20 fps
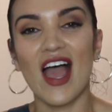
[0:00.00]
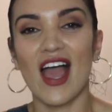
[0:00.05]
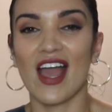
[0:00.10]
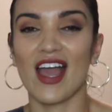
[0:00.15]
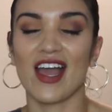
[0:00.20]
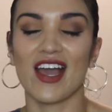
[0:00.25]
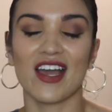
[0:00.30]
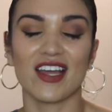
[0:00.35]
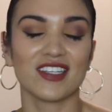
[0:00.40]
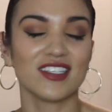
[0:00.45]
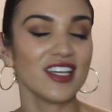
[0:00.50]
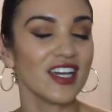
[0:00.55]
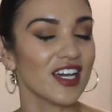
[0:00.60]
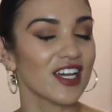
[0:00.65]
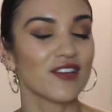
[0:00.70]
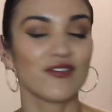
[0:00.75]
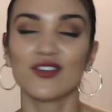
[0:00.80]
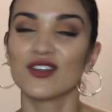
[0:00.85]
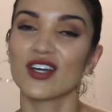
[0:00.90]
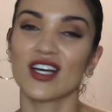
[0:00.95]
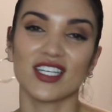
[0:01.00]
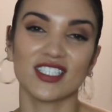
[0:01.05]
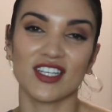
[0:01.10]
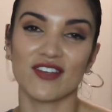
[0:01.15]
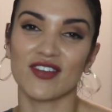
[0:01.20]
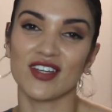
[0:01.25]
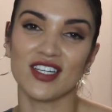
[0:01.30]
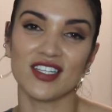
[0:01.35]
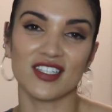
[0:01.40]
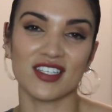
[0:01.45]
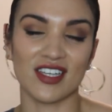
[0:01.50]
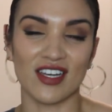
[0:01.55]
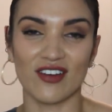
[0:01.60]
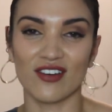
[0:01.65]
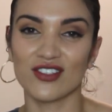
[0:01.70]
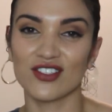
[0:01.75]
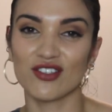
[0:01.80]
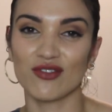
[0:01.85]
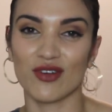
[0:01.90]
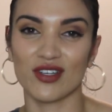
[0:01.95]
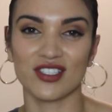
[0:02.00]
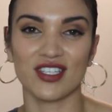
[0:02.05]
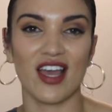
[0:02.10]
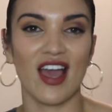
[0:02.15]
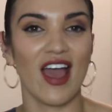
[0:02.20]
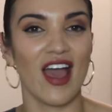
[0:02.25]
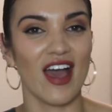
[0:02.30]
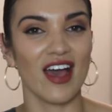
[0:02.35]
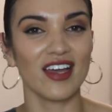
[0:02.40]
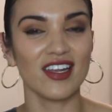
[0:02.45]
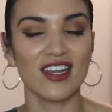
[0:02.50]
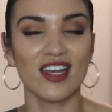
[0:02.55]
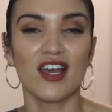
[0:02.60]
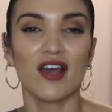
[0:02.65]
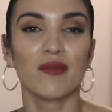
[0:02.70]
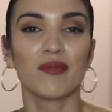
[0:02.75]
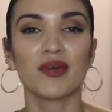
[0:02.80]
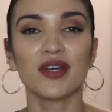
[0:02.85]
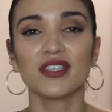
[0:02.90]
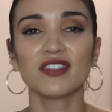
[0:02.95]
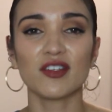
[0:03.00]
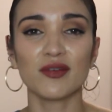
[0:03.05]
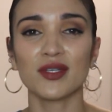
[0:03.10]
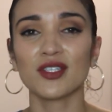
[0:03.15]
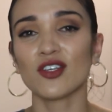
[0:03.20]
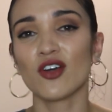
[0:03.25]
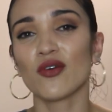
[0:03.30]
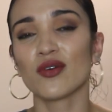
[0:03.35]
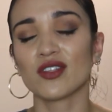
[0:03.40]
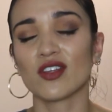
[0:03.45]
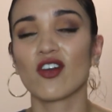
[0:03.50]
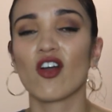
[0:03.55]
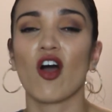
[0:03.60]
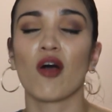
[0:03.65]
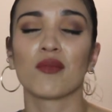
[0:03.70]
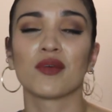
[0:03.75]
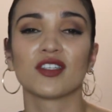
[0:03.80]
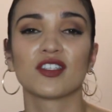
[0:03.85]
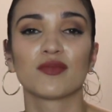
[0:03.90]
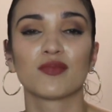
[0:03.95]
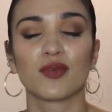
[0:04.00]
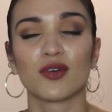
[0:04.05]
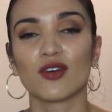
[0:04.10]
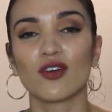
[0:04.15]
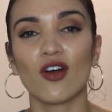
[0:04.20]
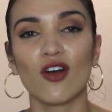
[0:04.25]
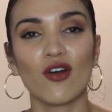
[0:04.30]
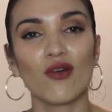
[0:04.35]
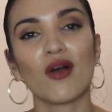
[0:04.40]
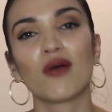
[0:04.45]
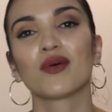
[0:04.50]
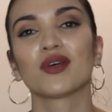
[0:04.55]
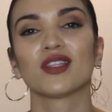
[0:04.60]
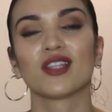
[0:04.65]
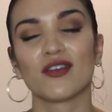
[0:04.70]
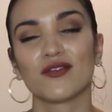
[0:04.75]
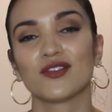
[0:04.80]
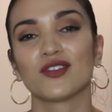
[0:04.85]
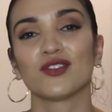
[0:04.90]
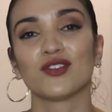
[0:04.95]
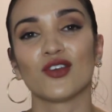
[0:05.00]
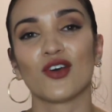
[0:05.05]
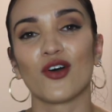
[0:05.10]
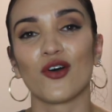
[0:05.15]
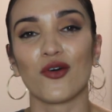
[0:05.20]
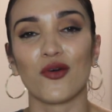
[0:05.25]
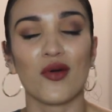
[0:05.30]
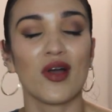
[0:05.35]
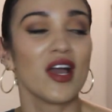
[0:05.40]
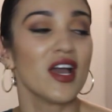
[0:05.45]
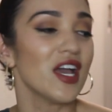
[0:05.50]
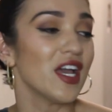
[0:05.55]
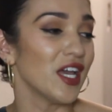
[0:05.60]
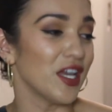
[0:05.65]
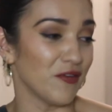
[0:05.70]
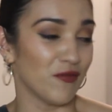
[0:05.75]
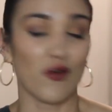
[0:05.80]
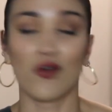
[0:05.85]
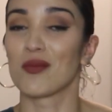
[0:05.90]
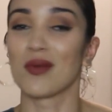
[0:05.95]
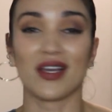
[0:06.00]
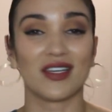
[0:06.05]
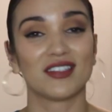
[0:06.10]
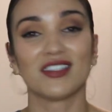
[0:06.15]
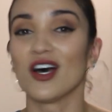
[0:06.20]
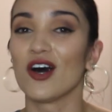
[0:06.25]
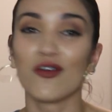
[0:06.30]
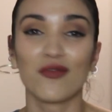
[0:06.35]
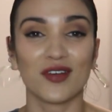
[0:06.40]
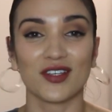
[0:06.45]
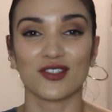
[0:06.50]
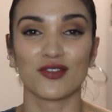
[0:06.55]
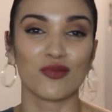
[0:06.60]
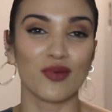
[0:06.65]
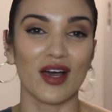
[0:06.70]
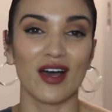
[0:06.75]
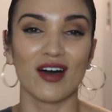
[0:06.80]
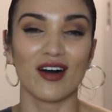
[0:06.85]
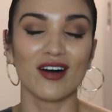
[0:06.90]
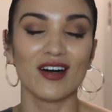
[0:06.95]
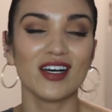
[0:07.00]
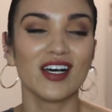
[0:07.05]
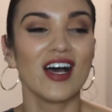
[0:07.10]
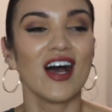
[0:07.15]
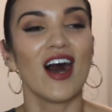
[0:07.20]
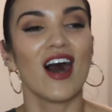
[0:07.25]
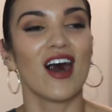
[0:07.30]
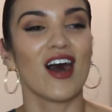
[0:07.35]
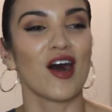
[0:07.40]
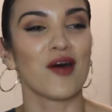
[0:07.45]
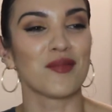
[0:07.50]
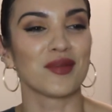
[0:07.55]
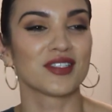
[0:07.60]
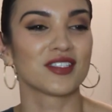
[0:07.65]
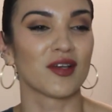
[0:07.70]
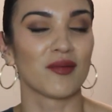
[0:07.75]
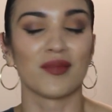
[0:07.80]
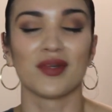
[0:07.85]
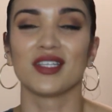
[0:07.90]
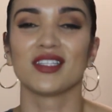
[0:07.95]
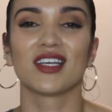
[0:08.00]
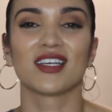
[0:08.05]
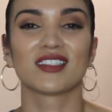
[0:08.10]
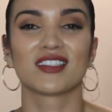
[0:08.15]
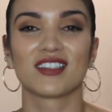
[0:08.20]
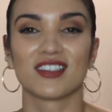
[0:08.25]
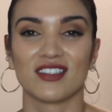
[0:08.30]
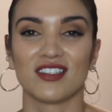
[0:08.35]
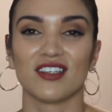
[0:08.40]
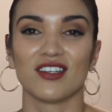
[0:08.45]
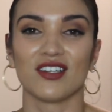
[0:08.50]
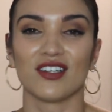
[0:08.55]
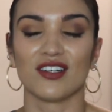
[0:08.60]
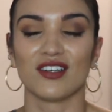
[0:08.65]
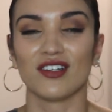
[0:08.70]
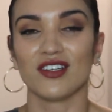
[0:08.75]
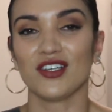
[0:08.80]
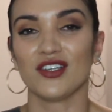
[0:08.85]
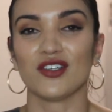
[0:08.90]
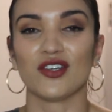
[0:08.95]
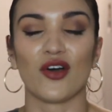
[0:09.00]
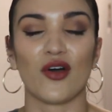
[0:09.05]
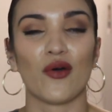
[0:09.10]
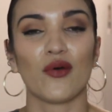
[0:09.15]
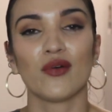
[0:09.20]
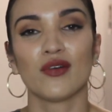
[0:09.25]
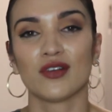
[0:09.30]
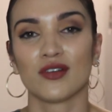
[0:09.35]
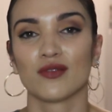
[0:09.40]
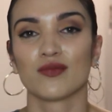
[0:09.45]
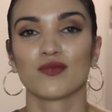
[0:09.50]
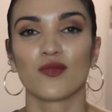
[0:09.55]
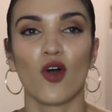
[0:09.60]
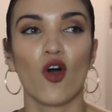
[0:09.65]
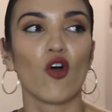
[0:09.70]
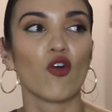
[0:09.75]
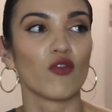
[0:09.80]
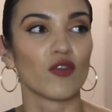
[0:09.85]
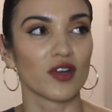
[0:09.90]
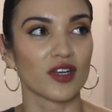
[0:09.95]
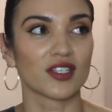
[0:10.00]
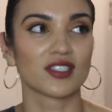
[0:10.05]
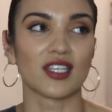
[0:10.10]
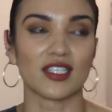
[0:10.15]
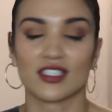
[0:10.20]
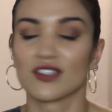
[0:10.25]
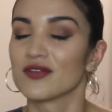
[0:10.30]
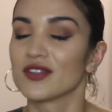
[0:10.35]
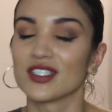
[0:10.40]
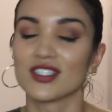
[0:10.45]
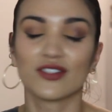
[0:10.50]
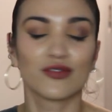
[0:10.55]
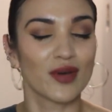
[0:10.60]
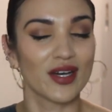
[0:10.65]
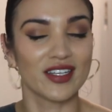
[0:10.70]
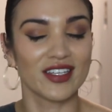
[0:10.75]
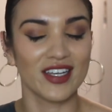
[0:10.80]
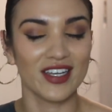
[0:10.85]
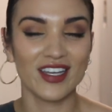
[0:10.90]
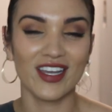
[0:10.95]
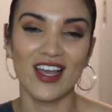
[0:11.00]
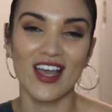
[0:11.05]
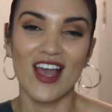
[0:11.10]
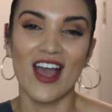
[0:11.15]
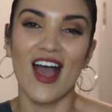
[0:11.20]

And yeah, if you guys have anything else you want to add, please let me know in the comments below. I would love to know for myself as well, as somebody that's still, you know, over excessively sweating.